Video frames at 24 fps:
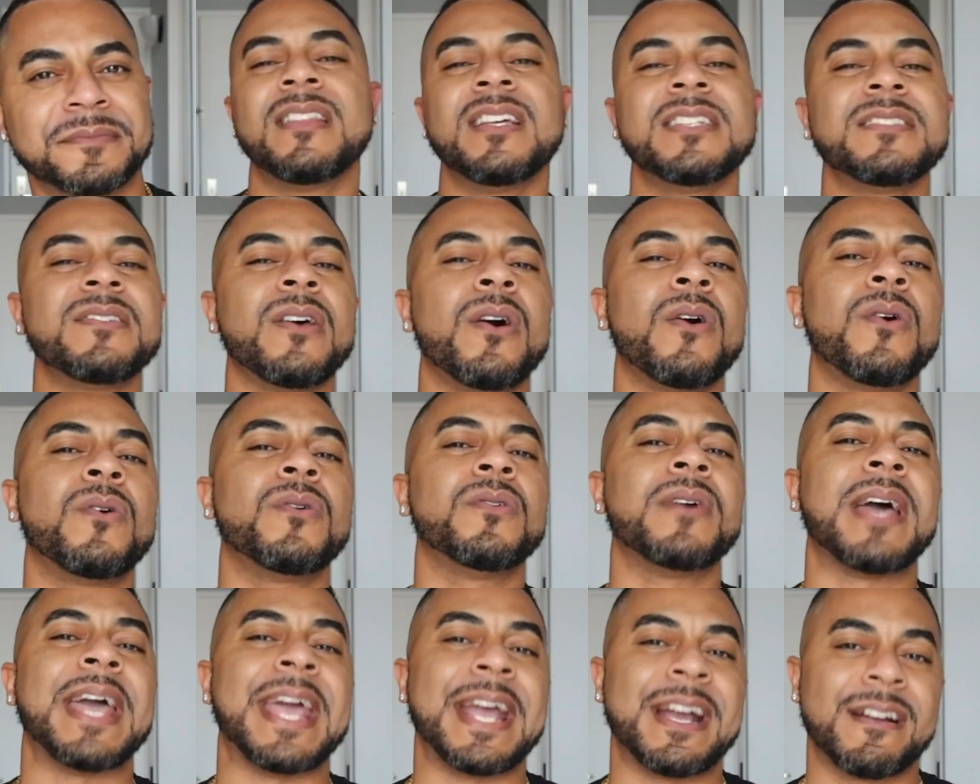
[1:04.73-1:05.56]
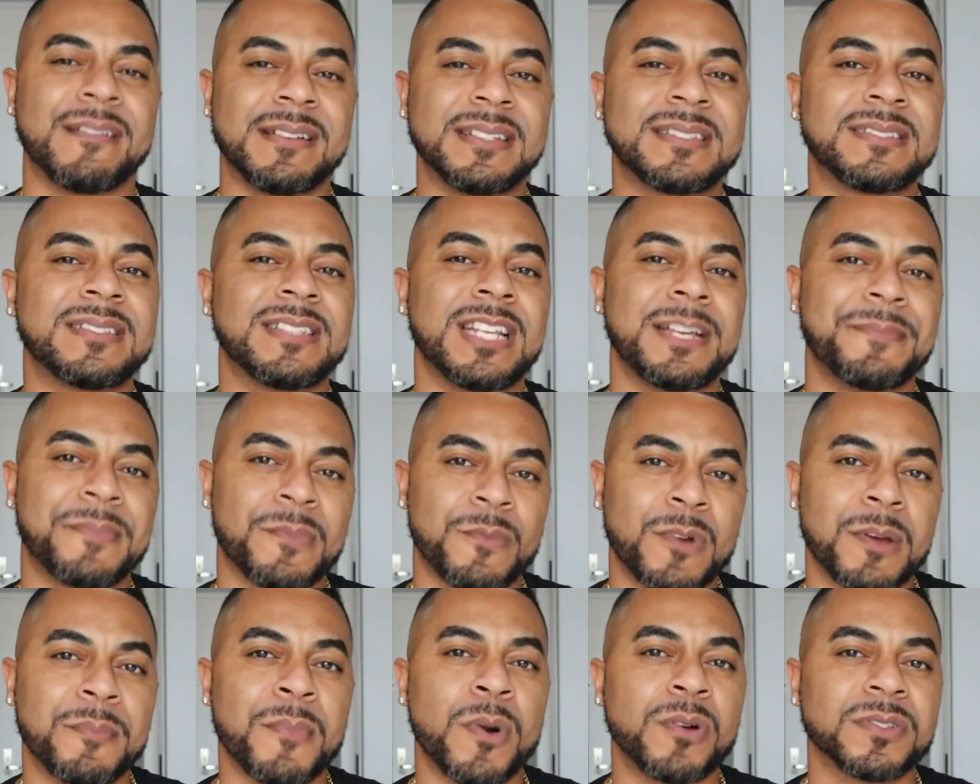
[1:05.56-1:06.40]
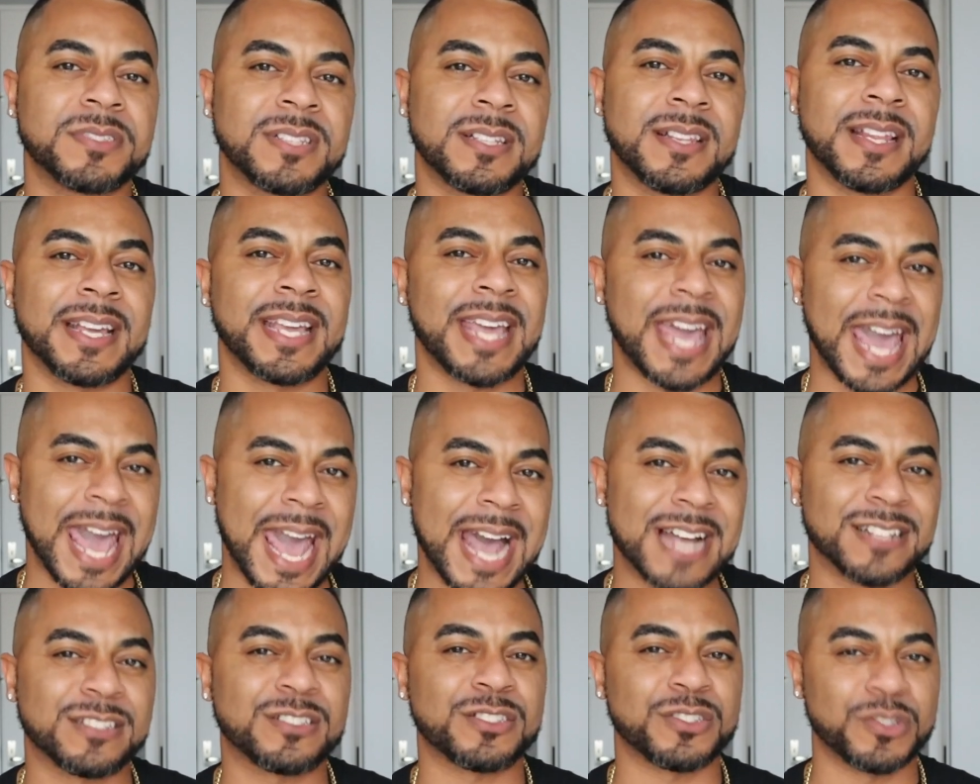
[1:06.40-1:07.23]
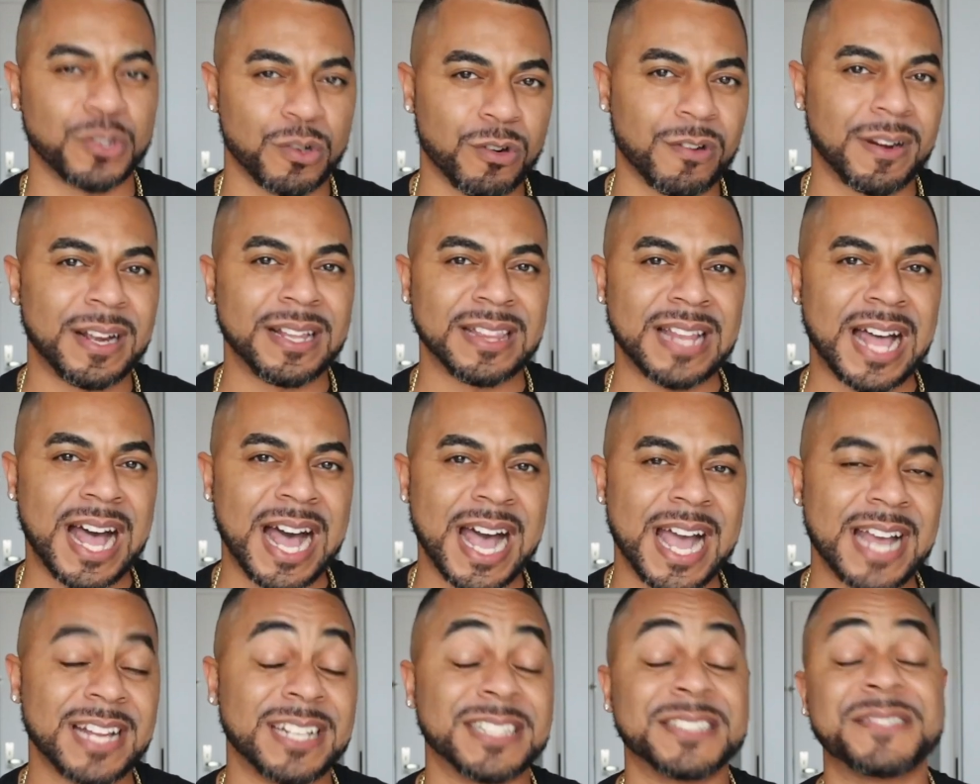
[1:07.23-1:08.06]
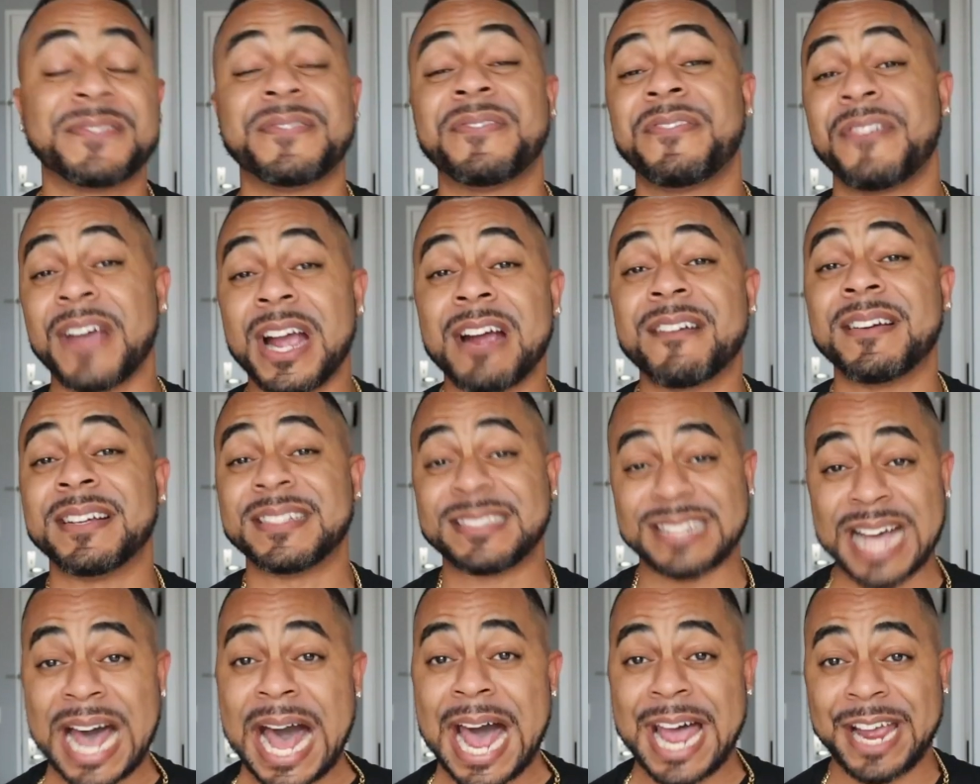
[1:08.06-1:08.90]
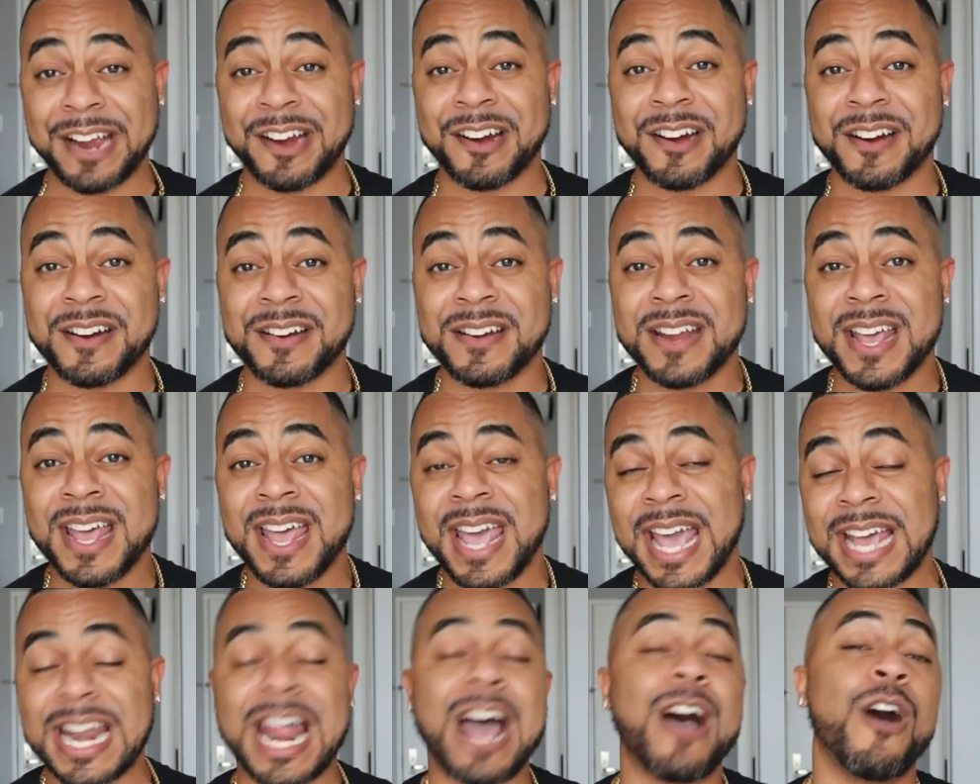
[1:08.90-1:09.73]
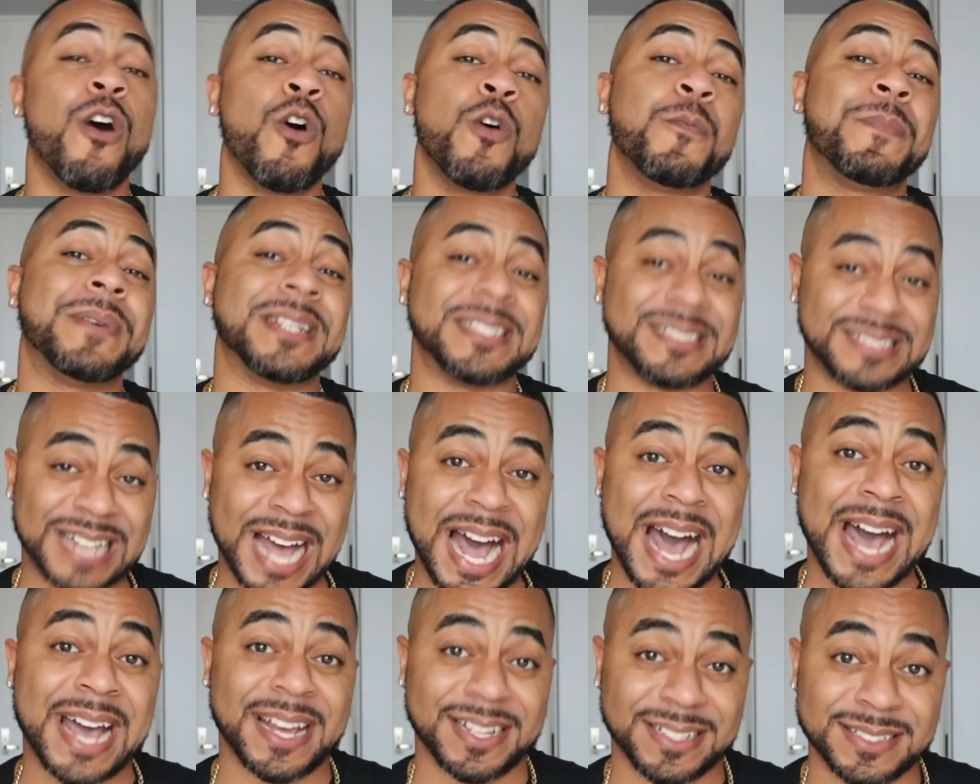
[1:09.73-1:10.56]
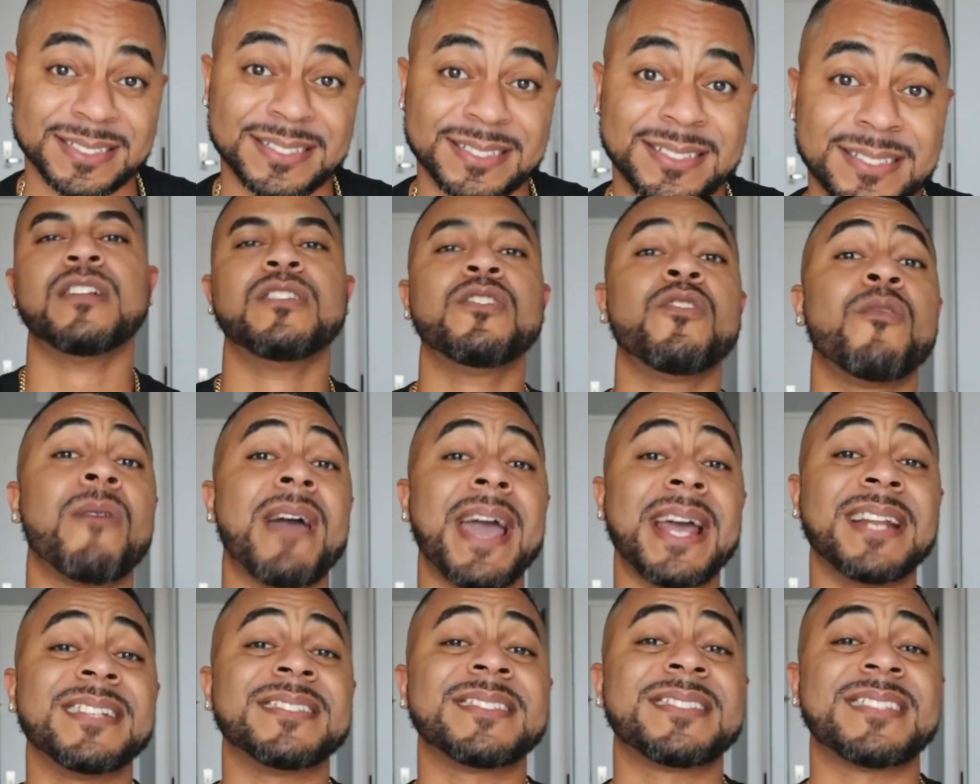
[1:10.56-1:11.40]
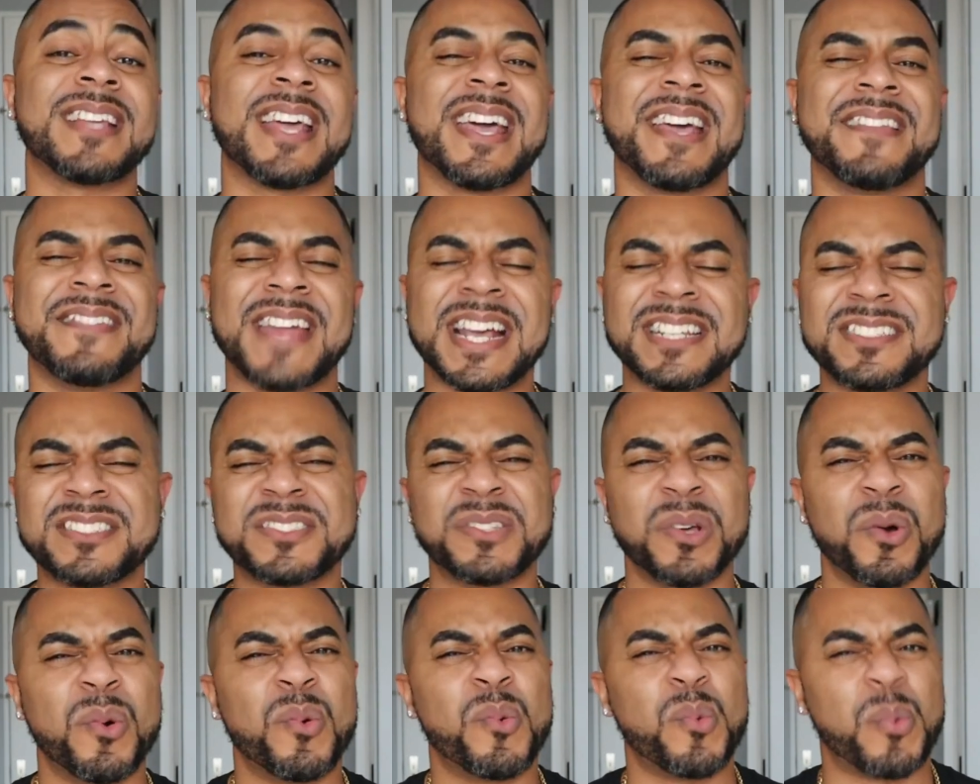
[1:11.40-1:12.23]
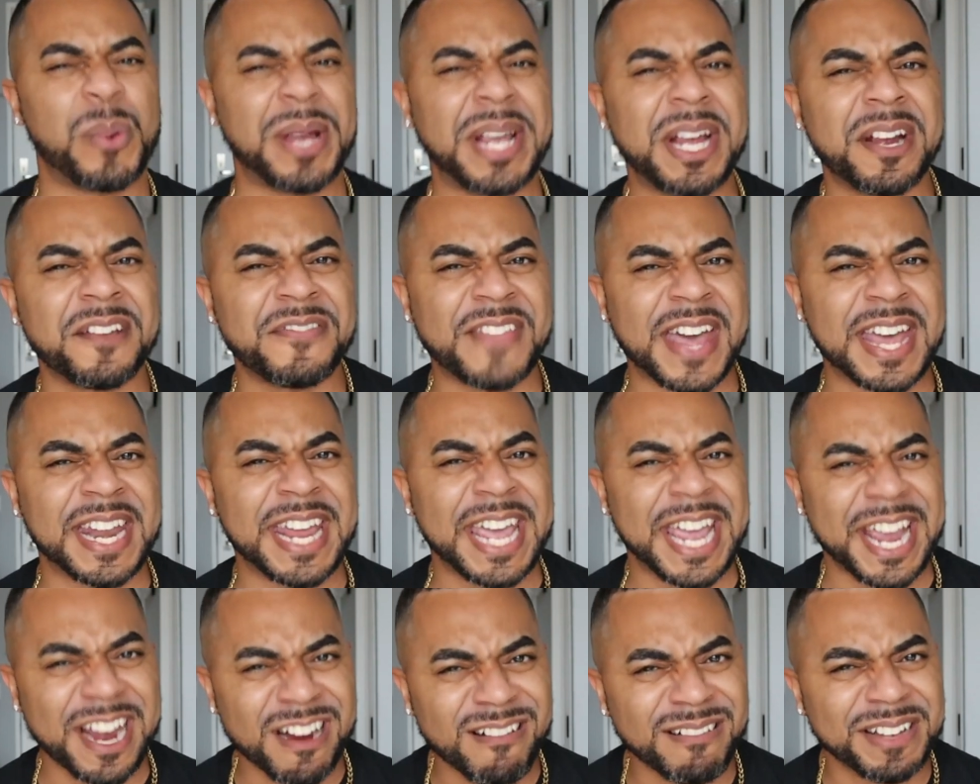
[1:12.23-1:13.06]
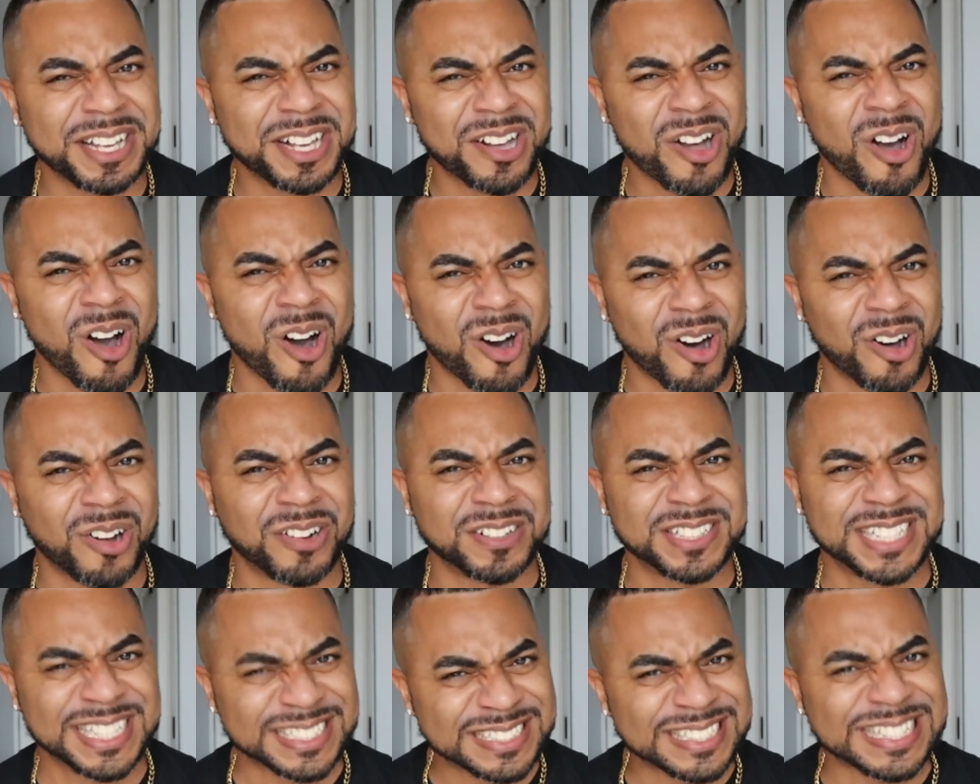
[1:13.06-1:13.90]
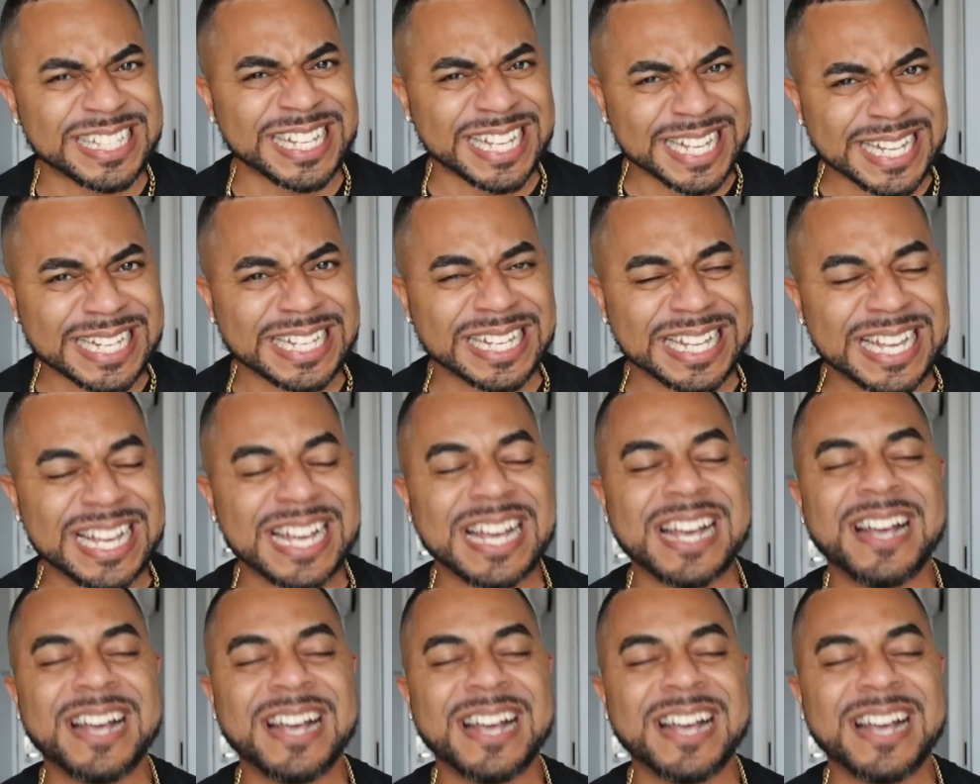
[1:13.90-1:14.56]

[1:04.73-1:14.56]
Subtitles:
This whole Harry sleeping with most of the cast storyline is very tired, and I hope it dies. Luanne is saying, that's so weird that Harry called, isn't it?